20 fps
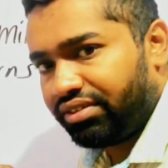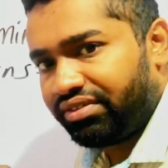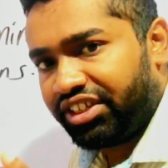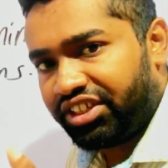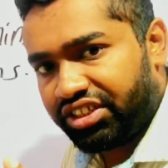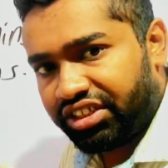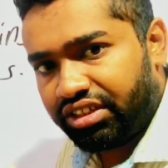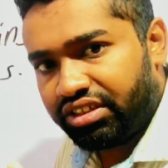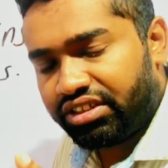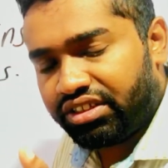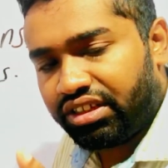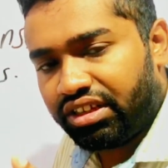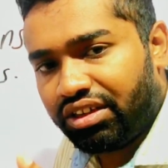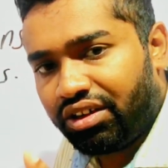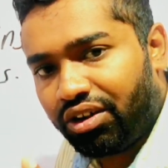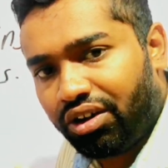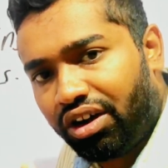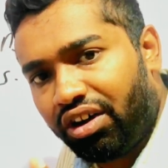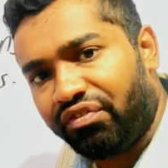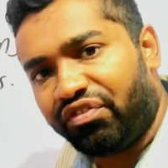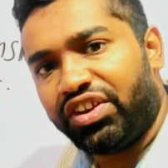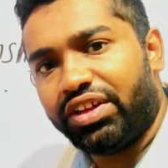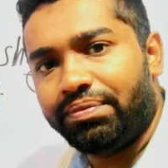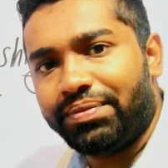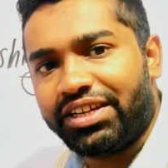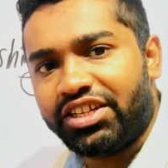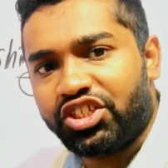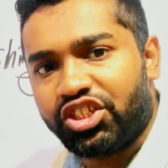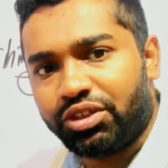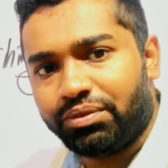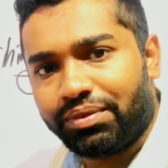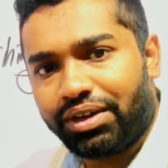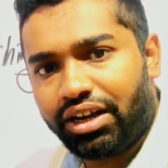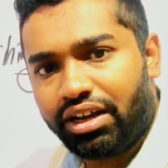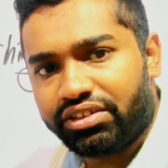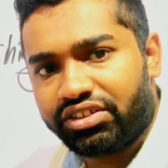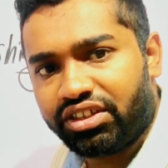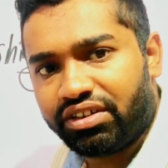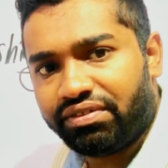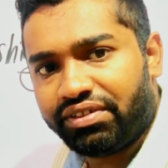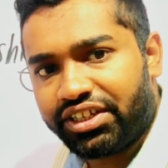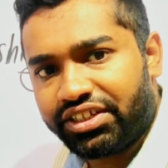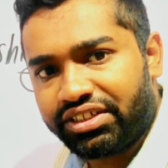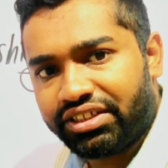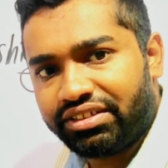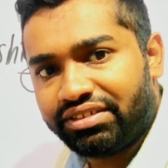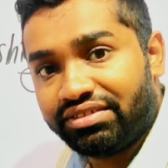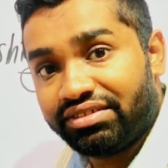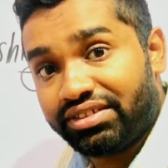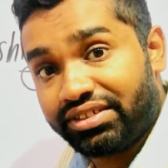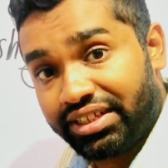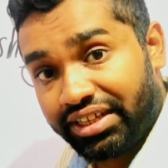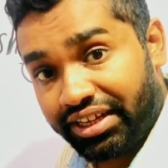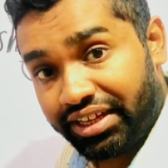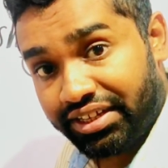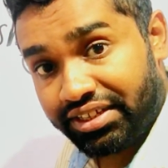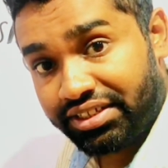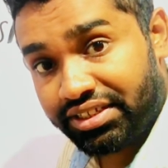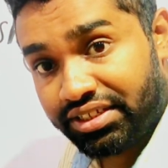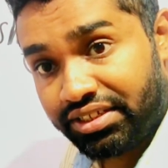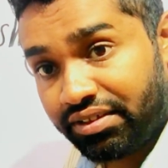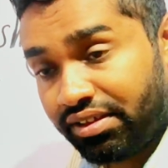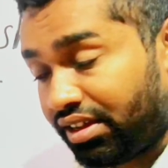returns, the law of diminishing marginal returns says,